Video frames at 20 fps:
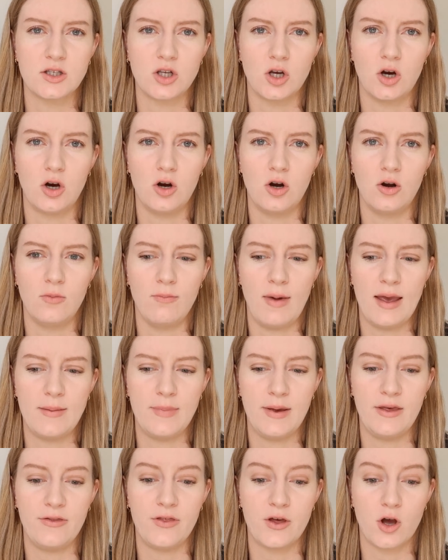so
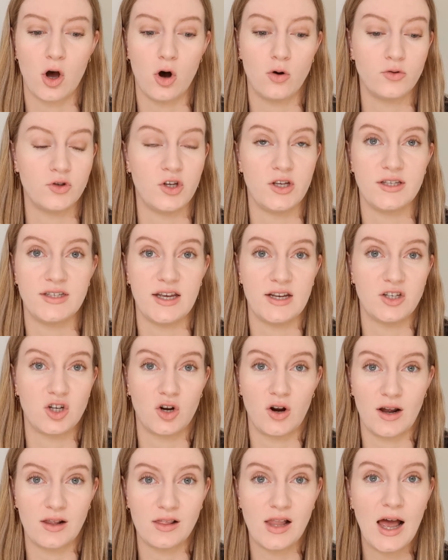maybe the goals you set
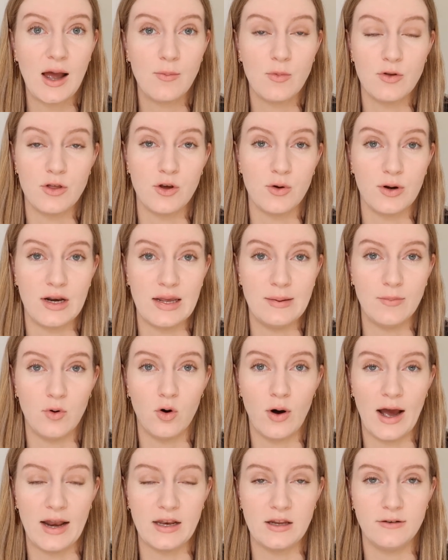don't align with you
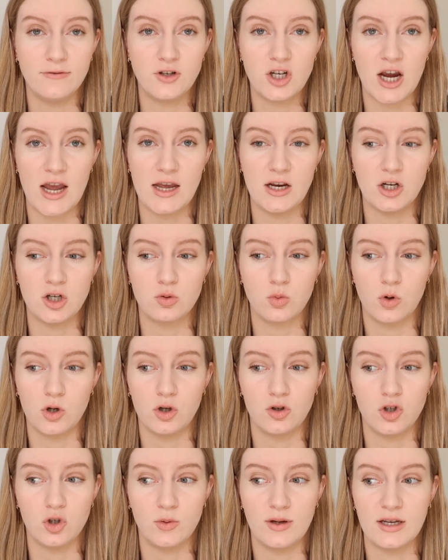anymore and you've changed what
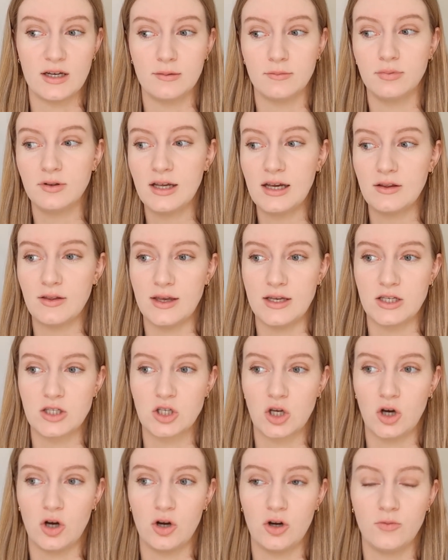you're doing completely.
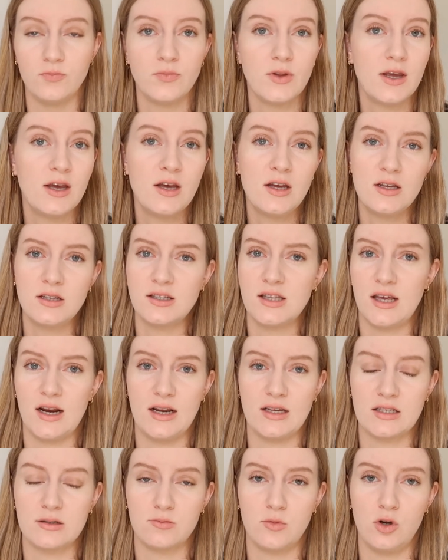So
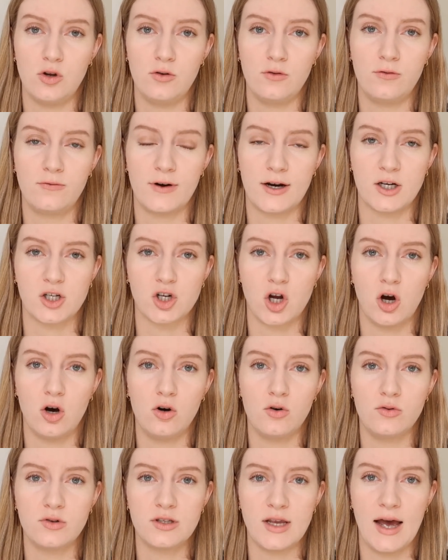setting some new fresh
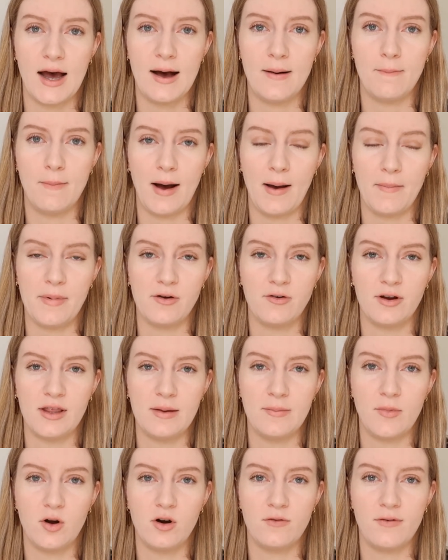goals might be
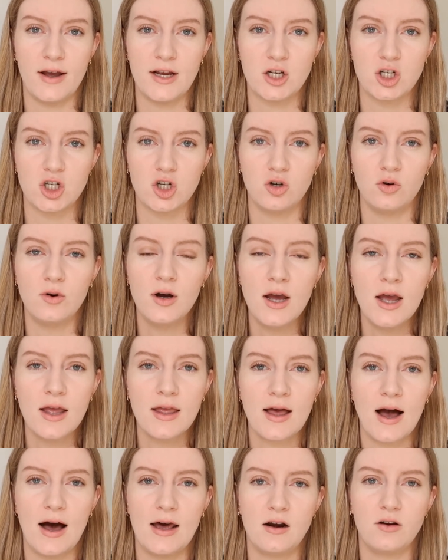really motivational,
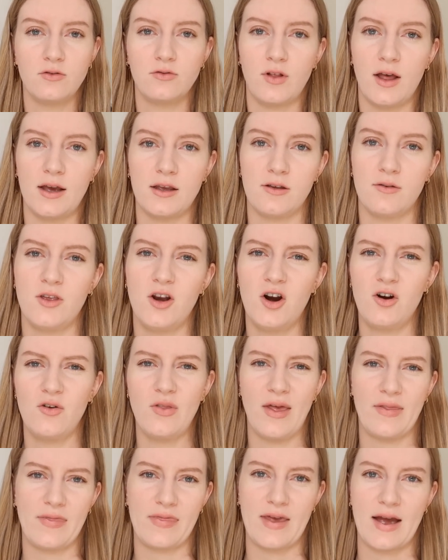kind of like, you know, in
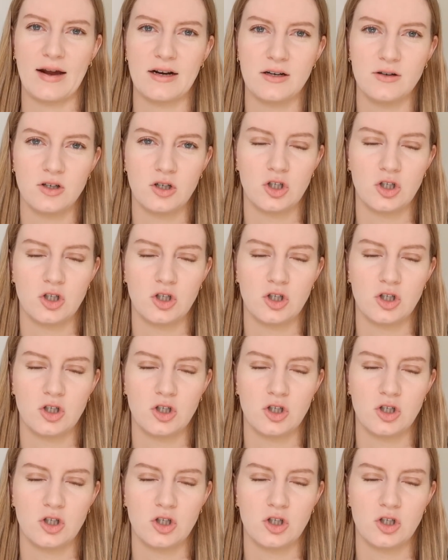like that